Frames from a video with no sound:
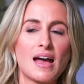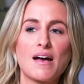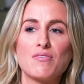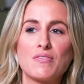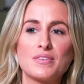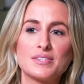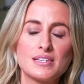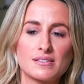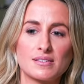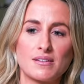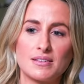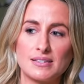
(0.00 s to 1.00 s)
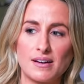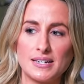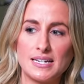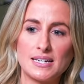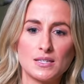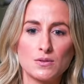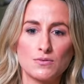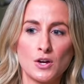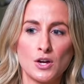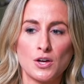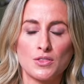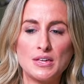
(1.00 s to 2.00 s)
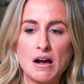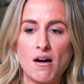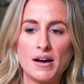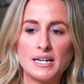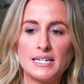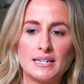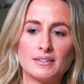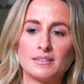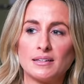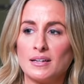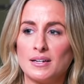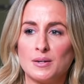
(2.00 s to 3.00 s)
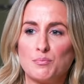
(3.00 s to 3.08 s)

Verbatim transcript: And then there's these, these ideas of the ideal